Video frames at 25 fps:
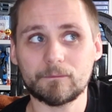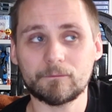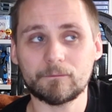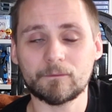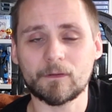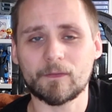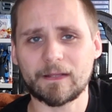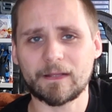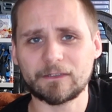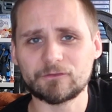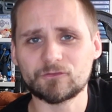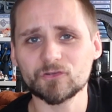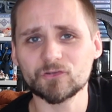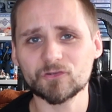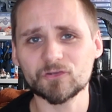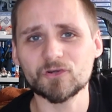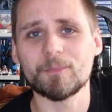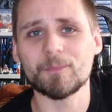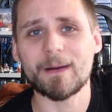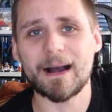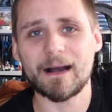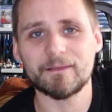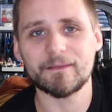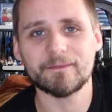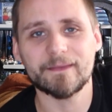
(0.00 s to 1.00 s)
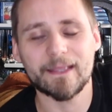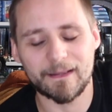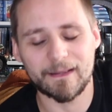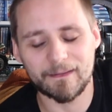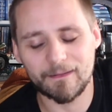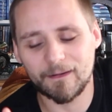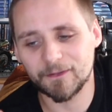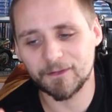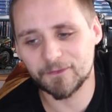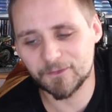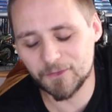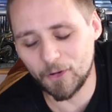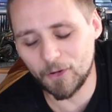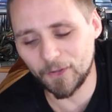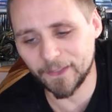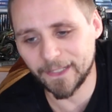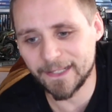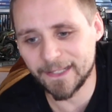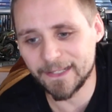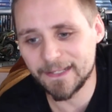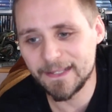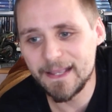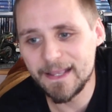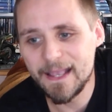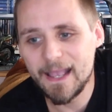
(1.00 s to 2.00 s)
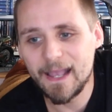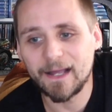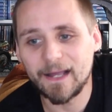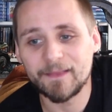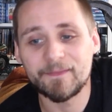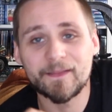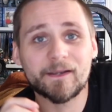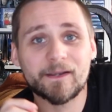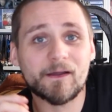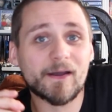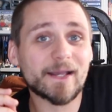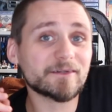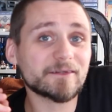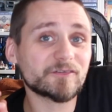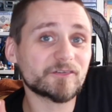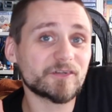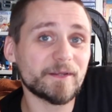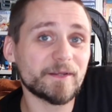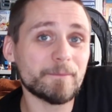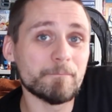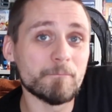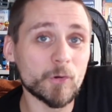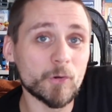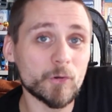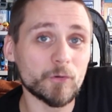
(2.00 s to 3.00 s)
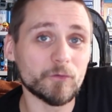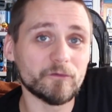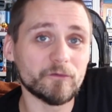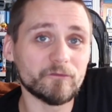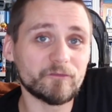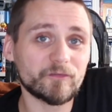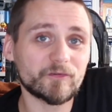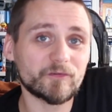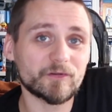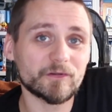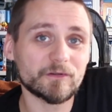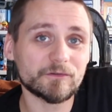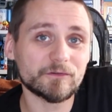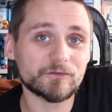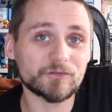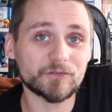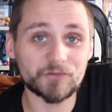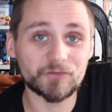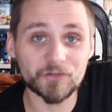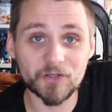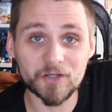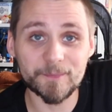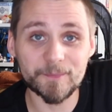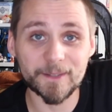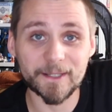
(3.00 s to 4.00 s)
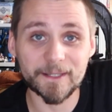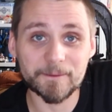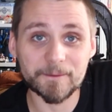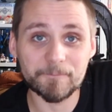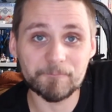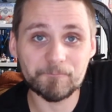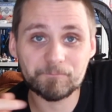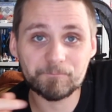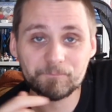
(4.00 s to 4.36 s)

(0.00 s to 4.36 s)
that had just come out. Yeah, I got it, and then I actually moved to Germany.